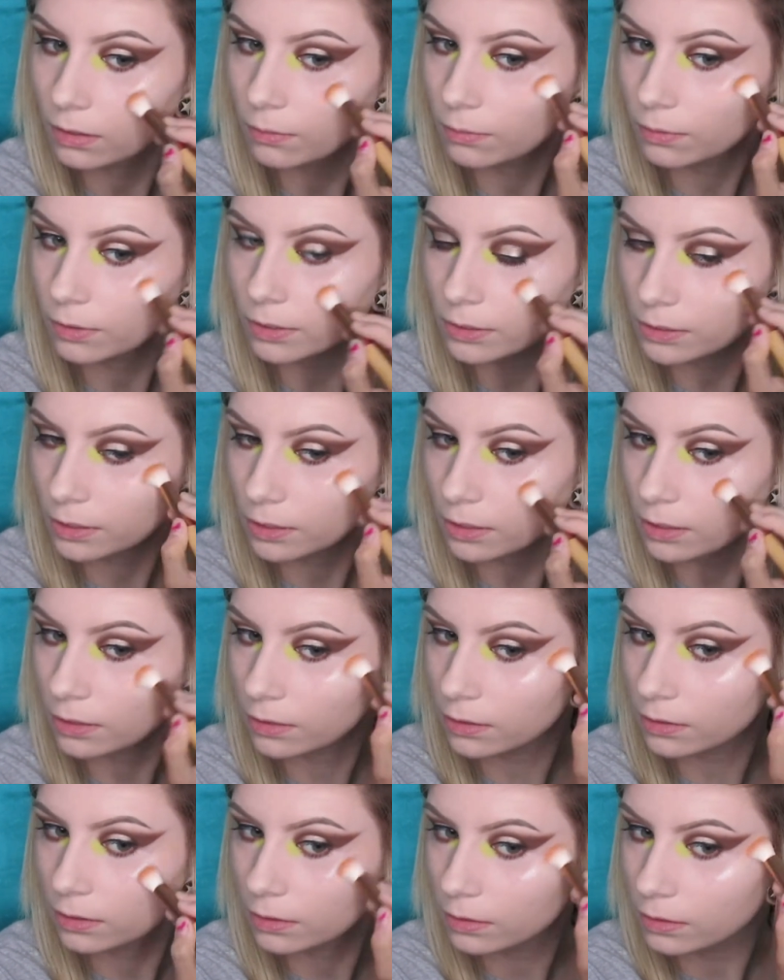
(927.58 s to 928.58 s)
We're just going
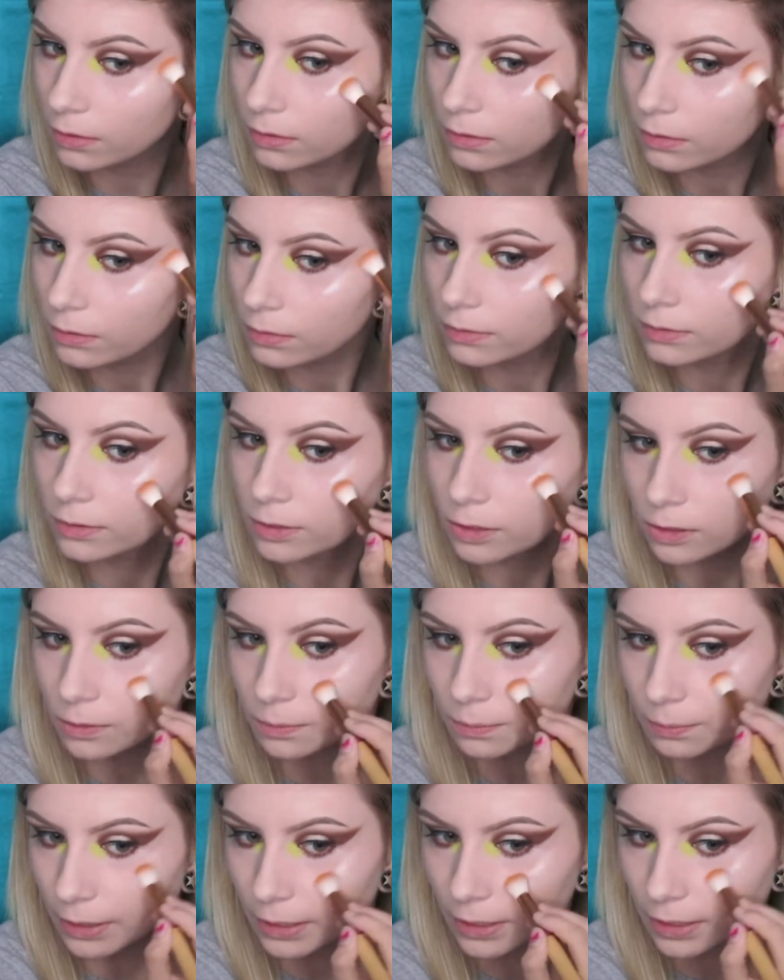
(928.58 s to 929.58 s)
to
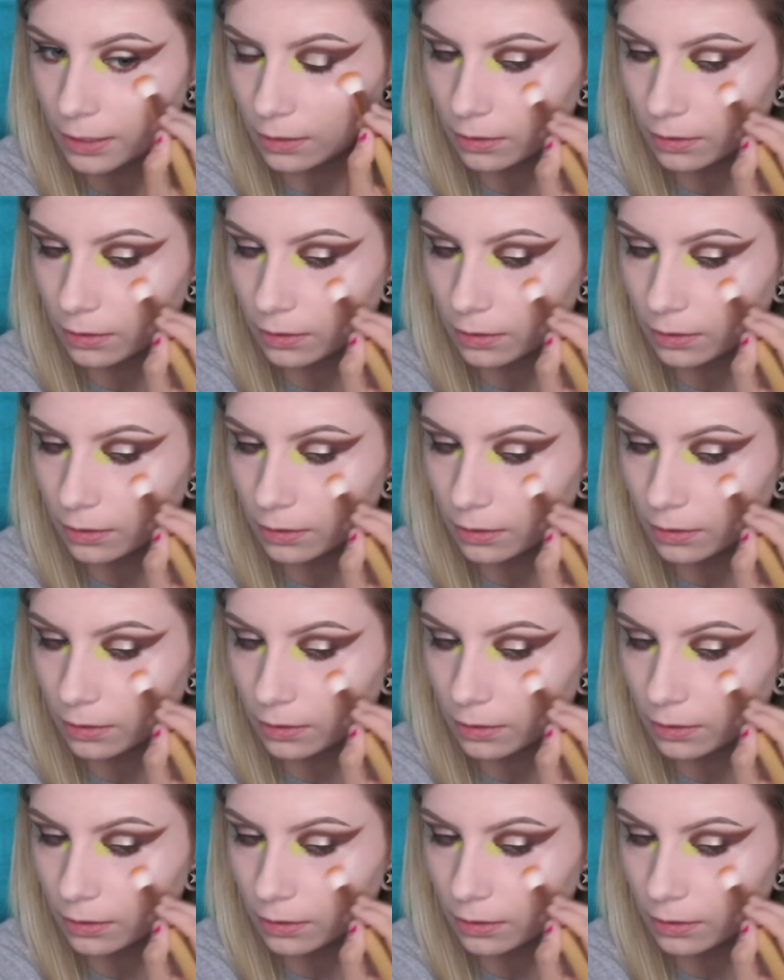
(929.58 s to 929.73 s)
spread